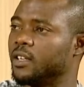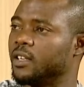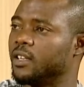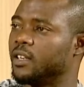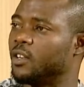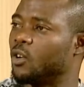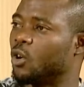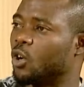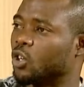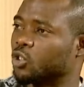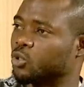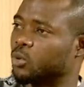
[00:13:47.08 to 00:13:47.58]

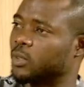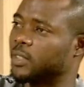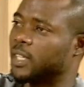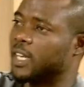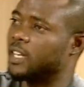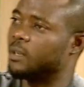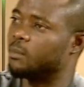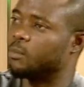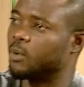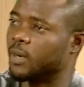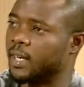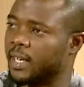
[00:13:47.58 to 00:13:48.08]
hot water in
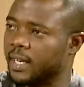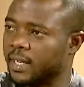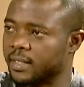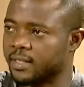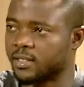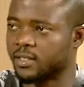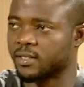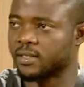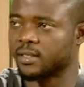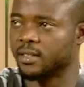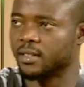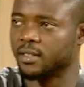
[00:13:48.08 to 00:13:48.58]
the
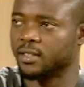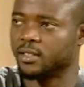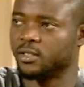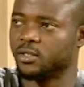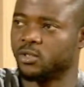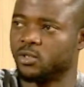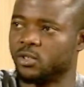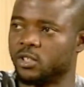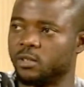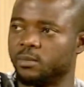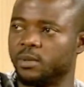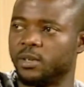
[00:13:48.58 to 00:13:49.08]
bucket
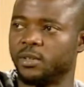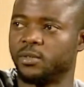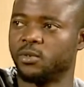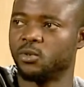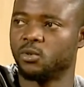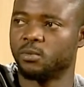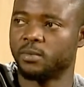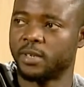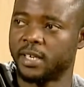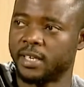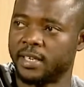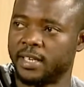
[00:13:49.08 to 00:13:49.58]
to the
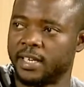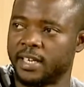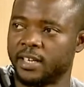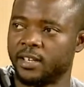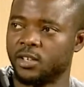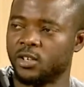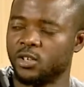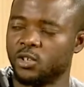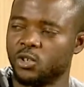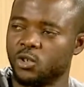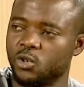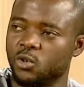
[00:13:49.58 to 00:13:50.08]
bathroom. Rather,
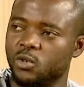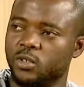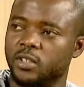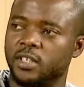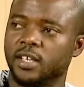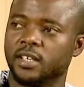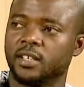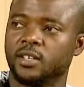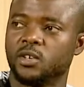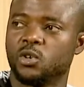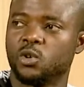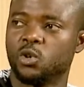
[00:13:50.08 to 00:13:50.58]
you
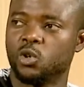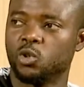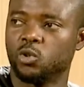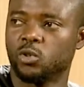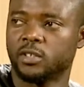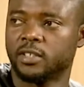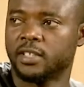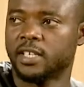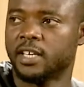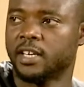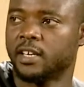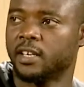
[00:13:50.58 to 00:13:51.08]
take the cold
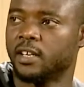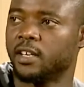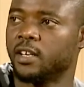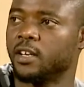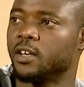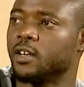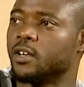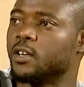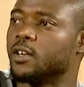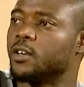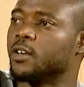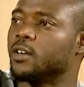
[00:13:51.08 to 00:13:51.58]

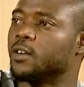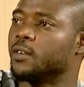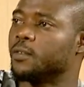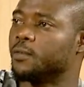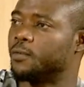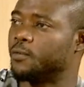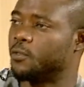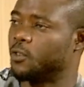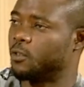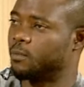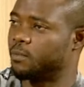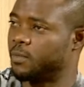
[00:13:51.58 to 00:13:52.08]
water
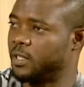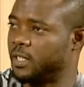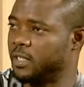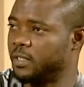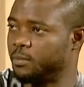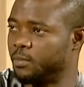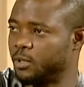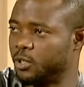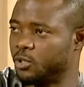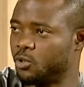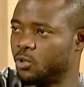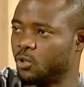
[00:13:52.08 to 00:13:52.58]
from the
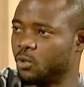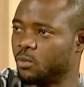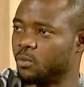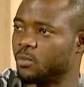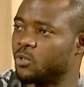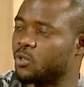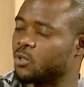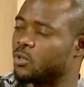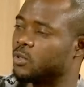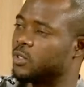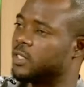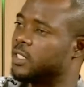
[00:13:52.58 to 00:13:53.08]
bedroom
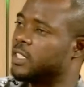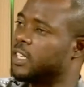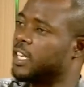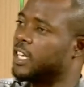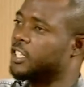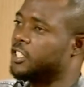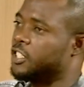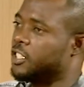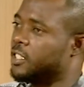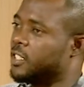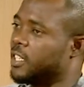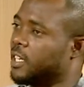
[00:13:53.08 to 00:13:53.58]
to the
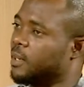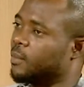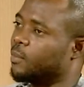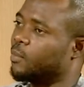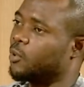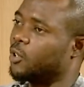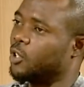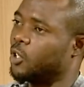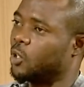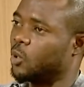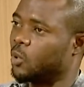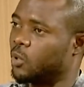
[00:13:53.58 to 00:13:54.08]
kitchen and
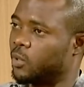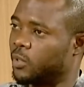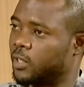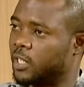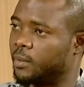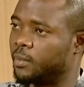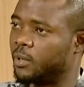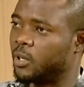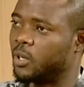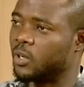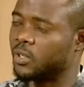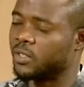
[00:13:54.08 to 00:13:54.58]
pour the hot water,
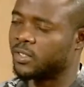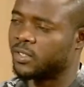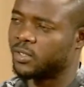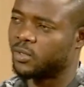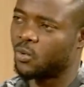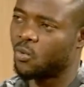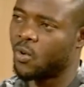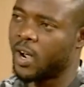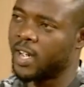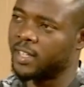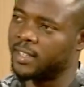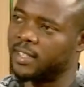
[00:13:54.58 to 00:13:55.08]
because
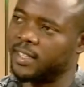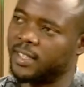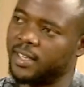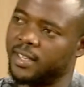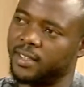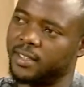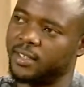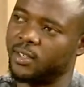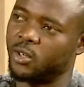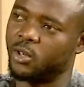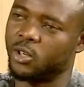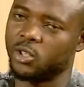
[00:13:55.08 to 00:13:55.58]
while
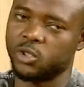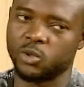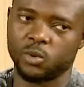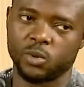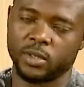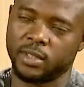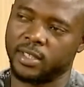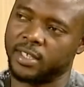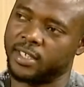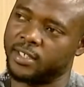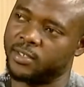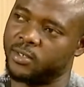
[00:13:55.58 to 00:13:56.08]
taking the hot
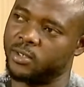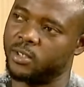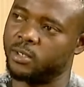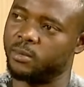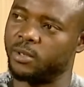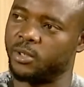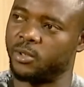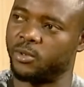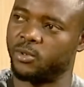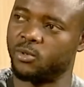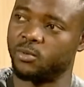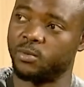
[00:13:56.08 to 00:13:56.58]
water to the
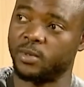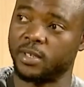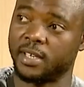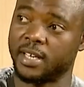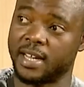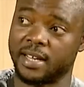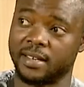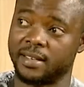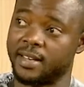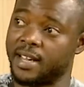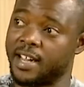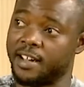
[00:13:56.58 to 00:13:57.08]
bathroom, you
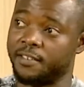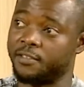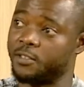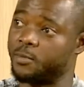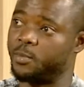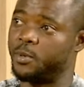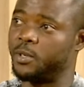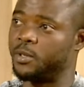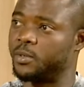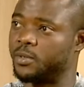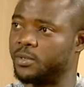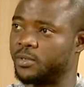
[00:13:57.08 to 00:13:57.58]
can have
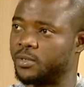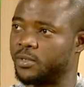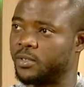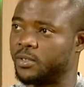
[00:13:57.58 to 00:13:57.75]
spills.